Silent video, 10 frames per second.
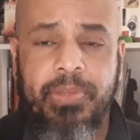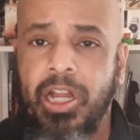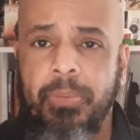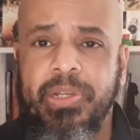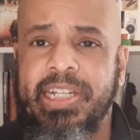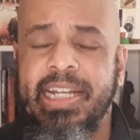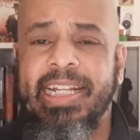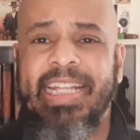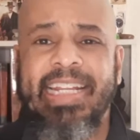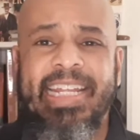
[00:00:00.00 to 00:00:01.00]
They're going to pretend
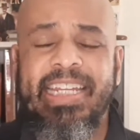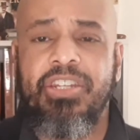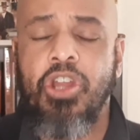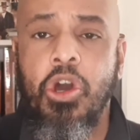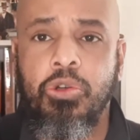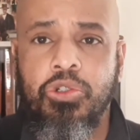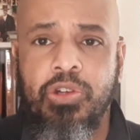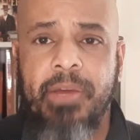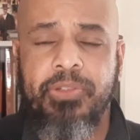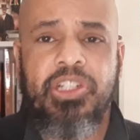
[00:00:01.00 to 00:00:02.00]
like they didn't know
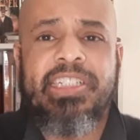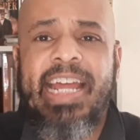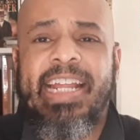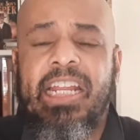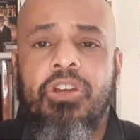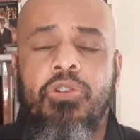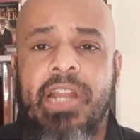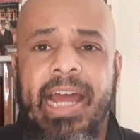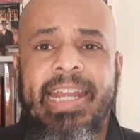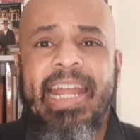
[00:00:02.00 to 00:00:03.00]
Trump. They're just kind of going to go
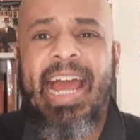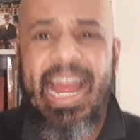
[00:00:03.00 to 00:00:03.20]
and hide.